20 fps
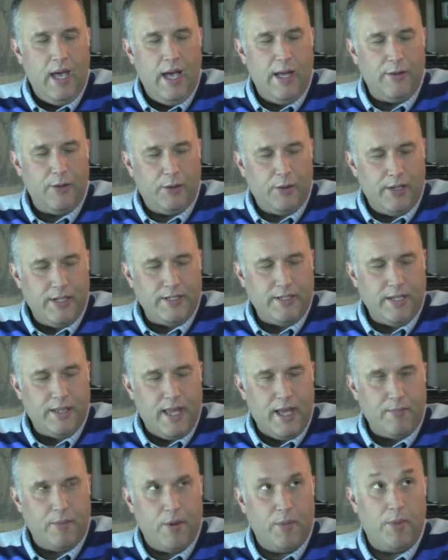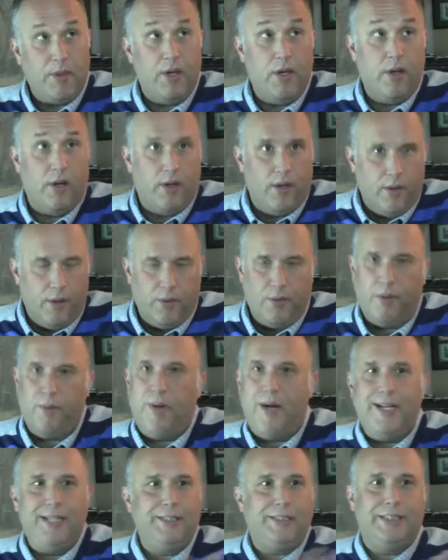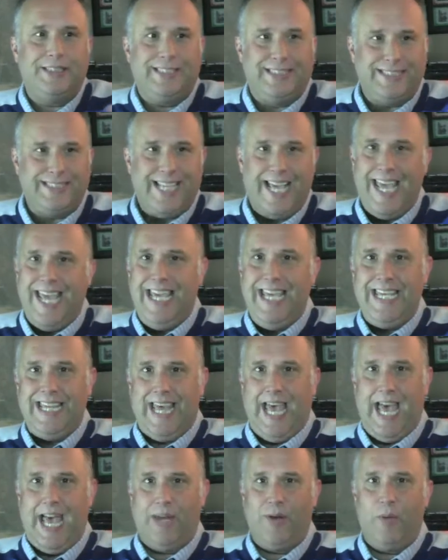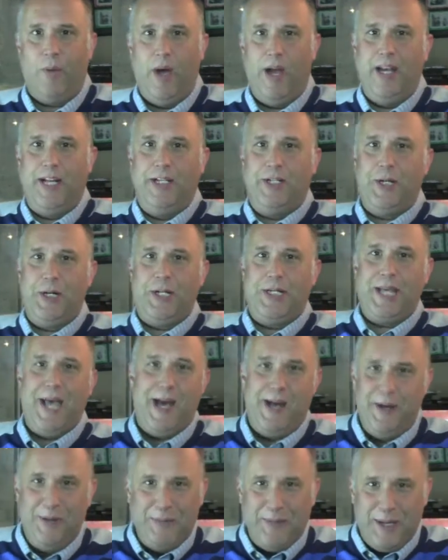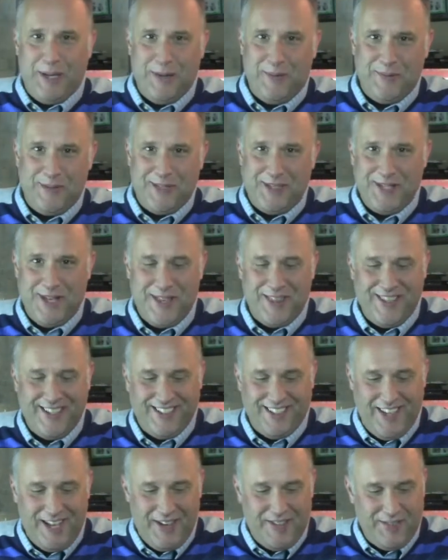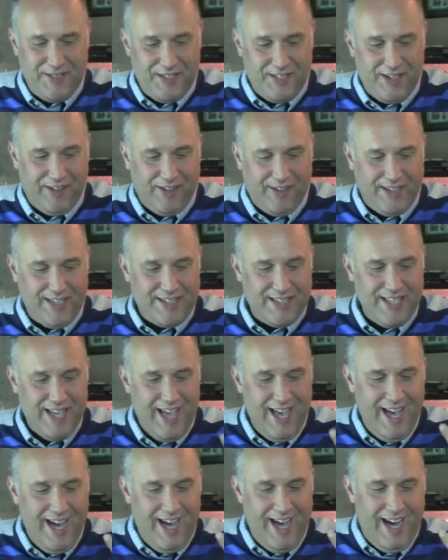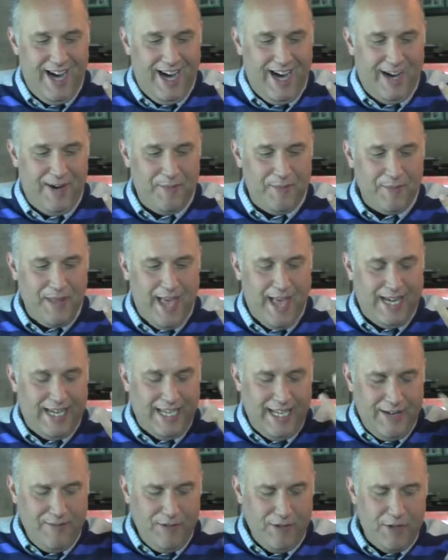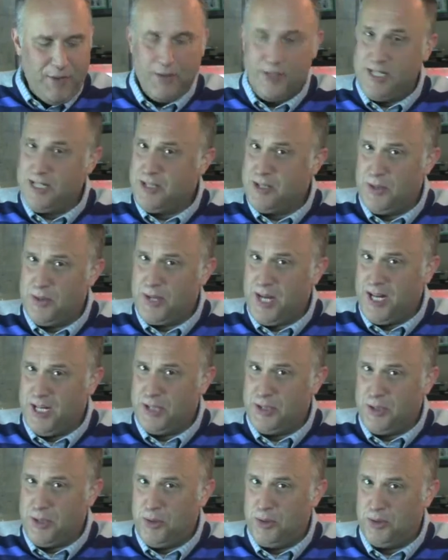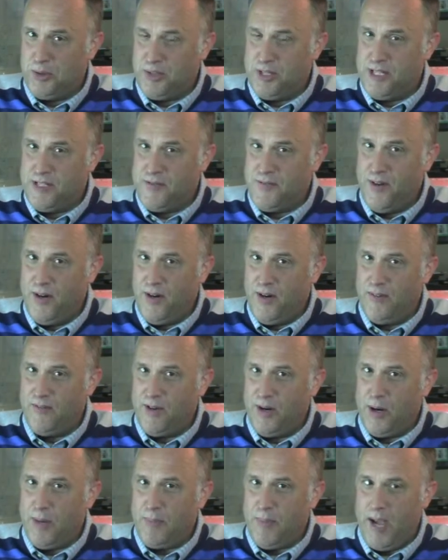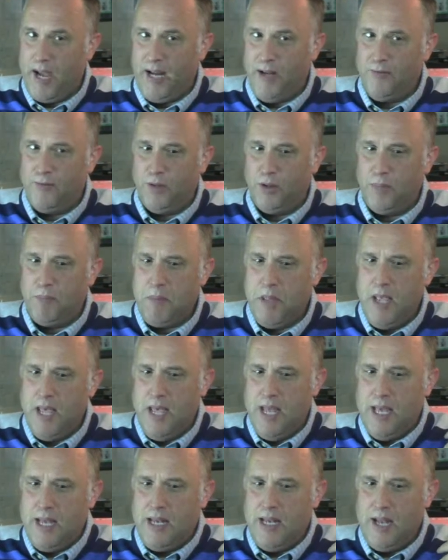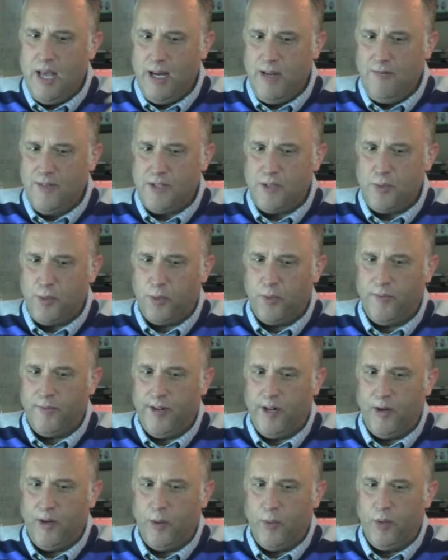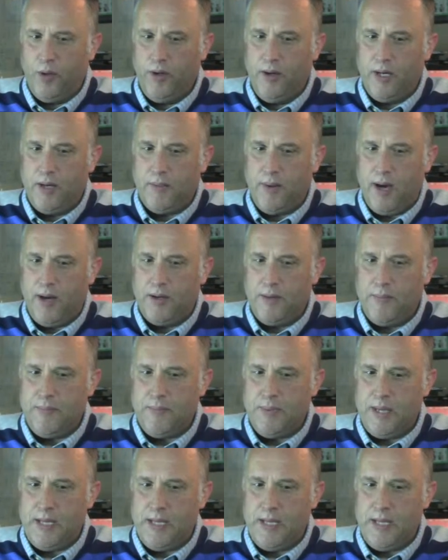And there is at that moment, oh, well, why didn't you say that? Why didn't you tell me it was nothing life serious? And even though dislocated shoulder is very, very painful, none of us were very worried about it